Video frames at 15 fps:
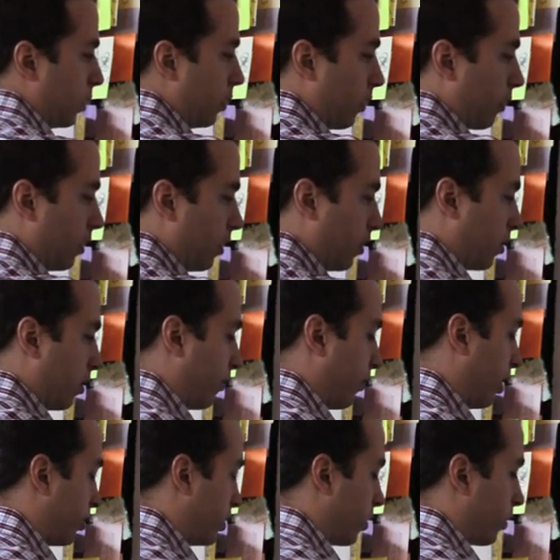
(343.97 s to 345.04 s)
the
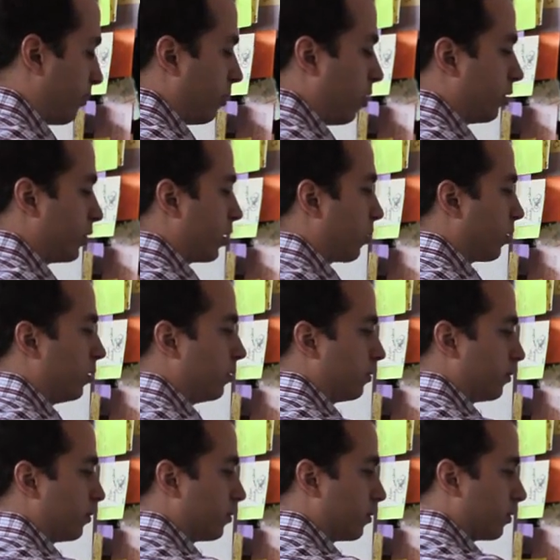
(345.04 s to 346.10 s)
failure to failure
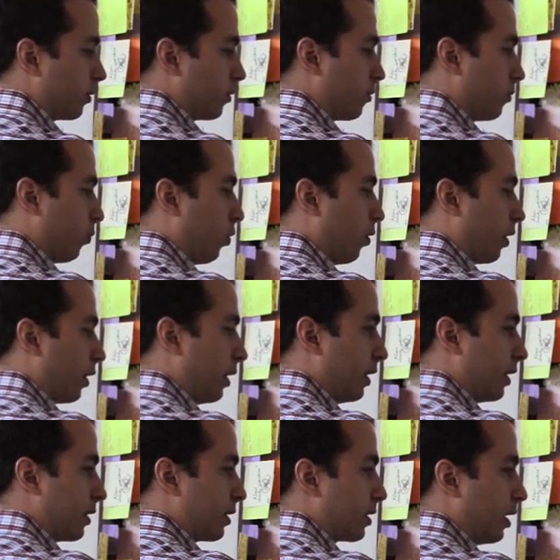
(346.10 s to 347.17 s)
one
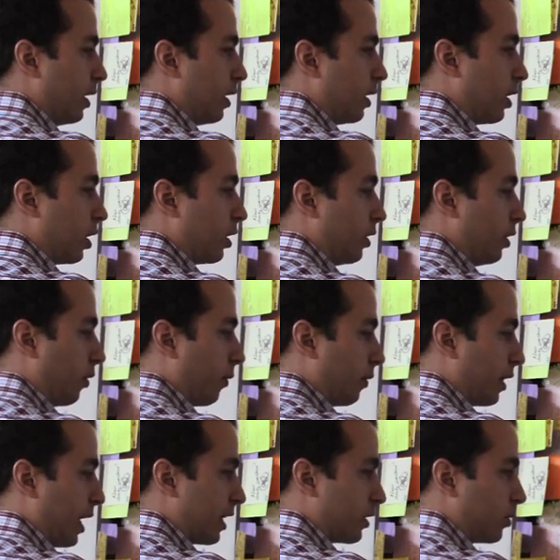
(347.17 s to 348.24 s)
is,
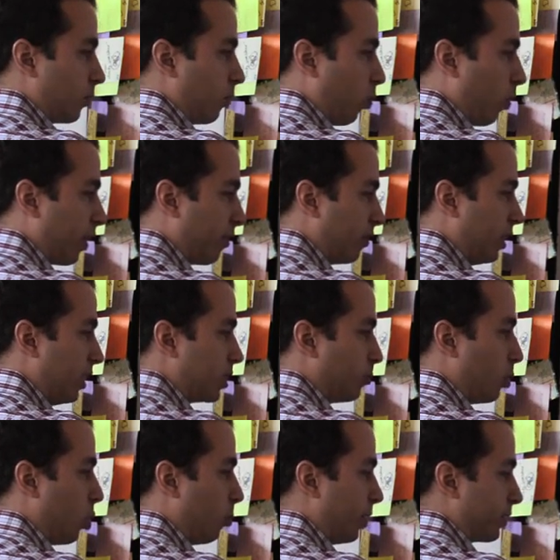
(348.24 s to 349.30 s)
that's one of these
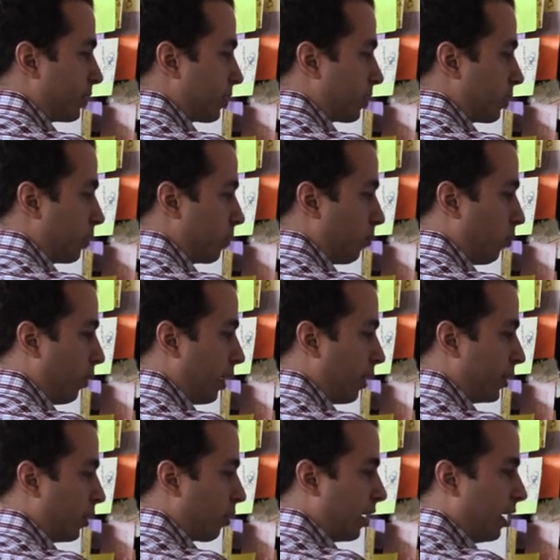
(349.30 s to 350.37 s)
moments where
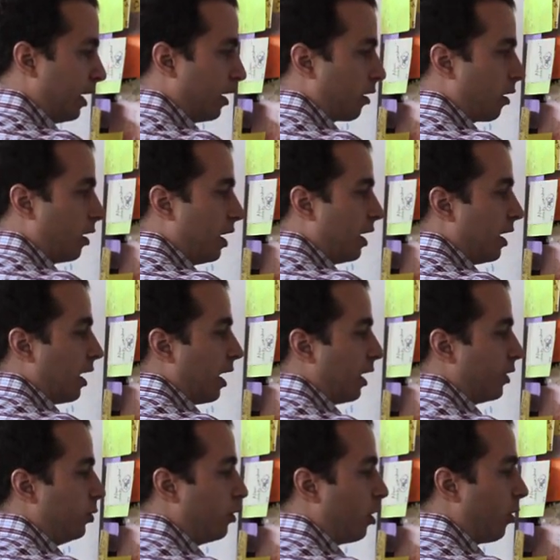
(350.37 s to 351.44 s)
you're here
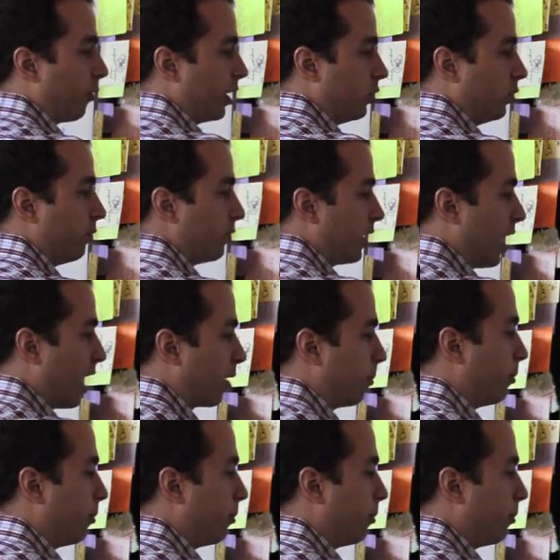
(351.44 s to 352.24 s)
and you know that you've got